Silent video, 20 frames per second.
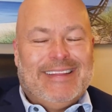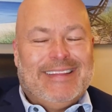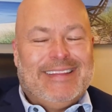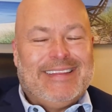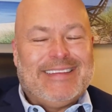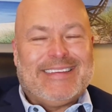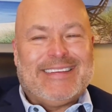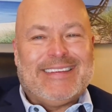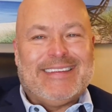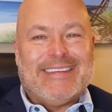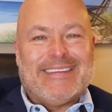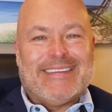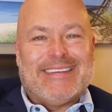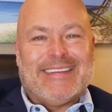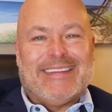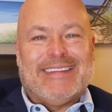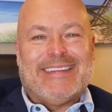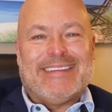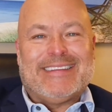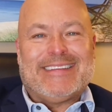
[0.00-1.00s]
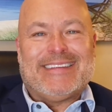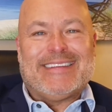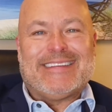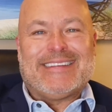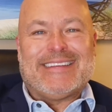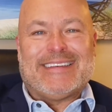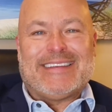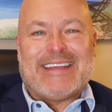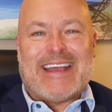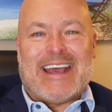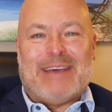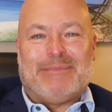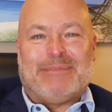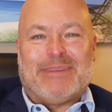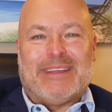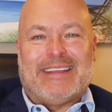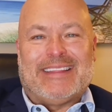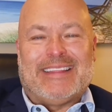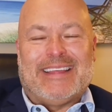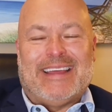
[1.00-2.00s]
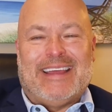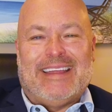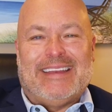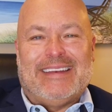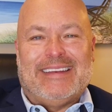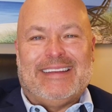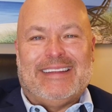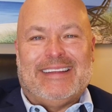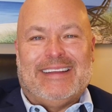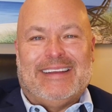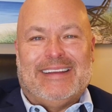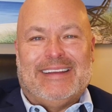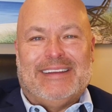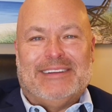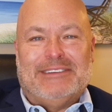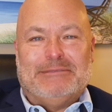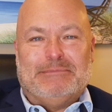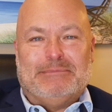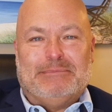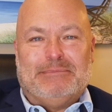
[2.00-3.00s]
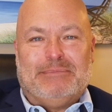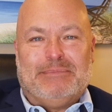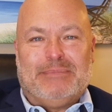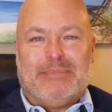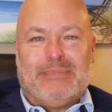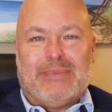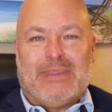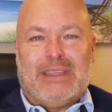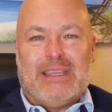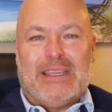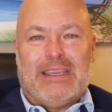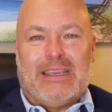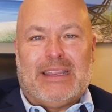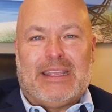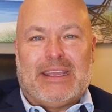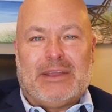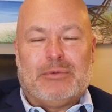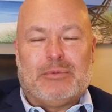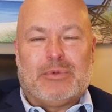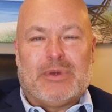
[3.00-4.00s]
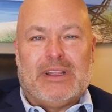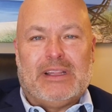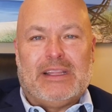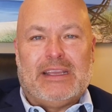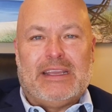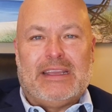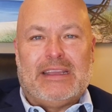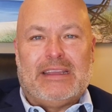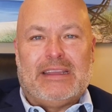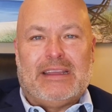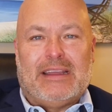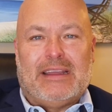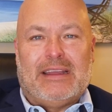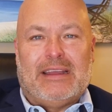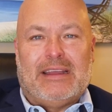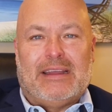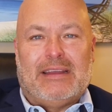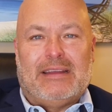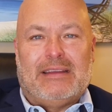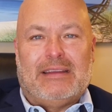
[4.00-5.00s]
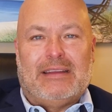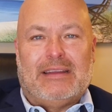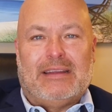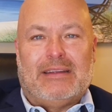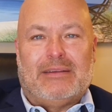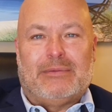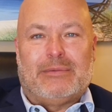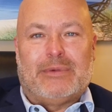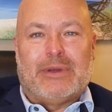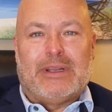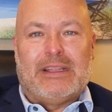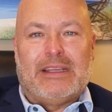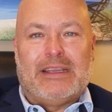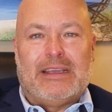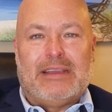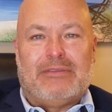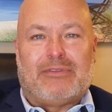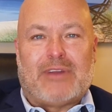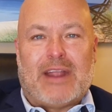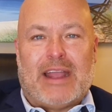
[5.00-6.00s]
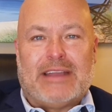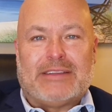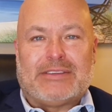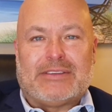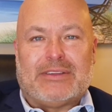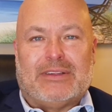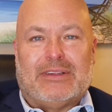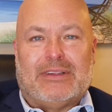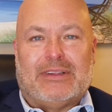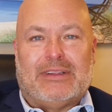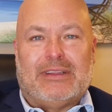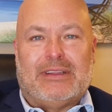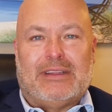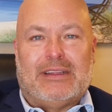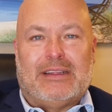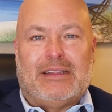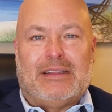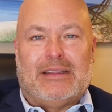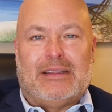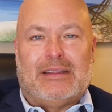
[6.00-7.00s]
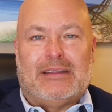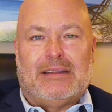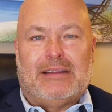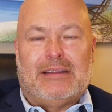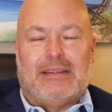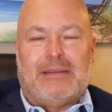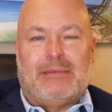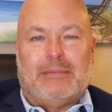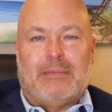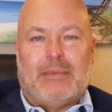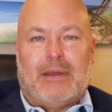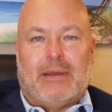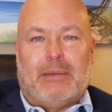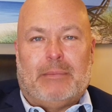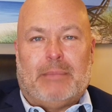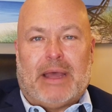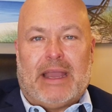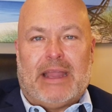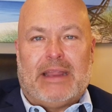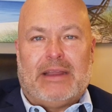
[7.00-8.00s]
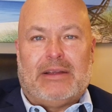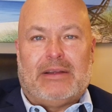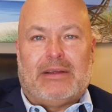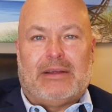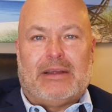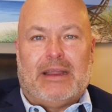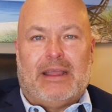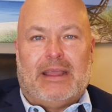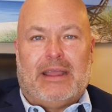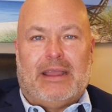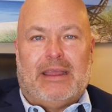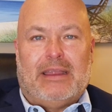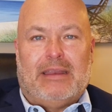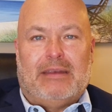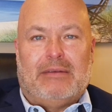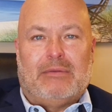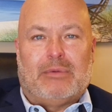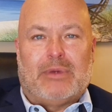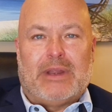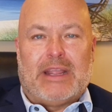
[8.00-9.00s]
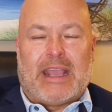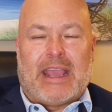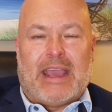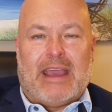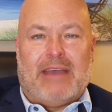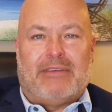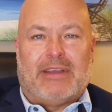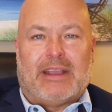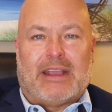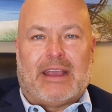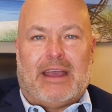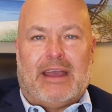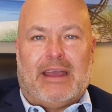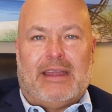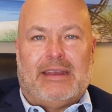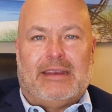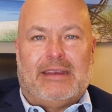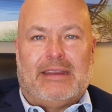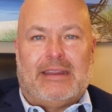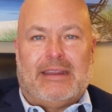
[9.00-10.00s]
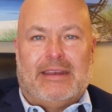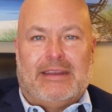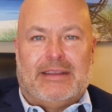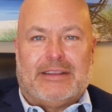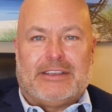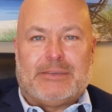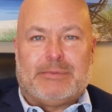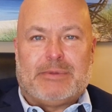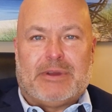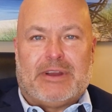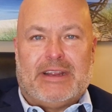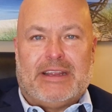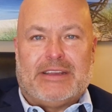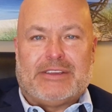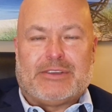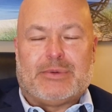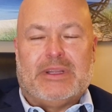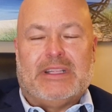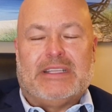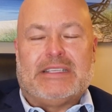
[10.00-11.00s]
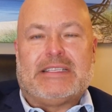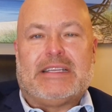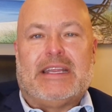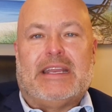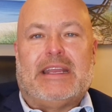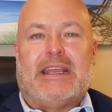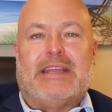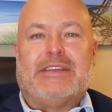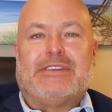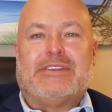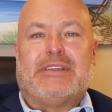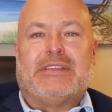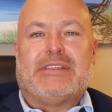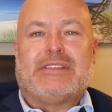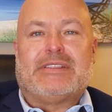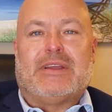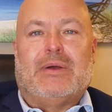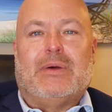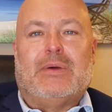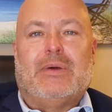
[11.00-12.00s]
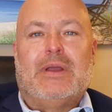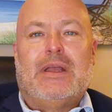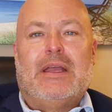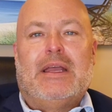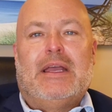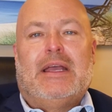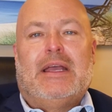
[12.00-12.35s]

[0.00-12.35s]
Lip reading: this is a topic that can really frazzle a buyer and wreak havoc on an inexperienced real estate agent. So